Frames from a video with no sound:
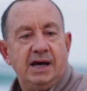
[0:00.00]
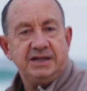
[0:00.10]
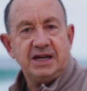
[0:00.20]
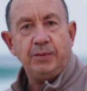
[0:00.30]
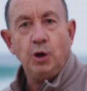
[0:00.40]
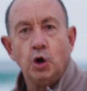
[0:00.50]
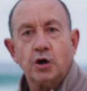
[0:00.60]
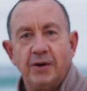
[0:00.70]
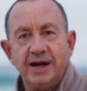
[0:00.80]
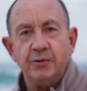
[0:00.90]
a double
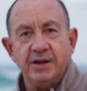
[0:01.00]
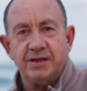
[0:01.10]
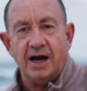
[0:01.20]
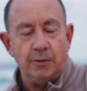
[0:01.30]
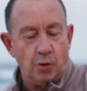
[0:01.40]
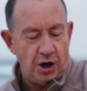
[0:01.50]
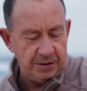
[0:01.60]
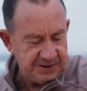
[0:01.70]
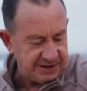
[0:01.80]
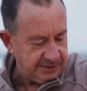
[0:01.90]
hook rig with
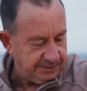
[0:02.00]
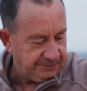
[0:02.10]
worms,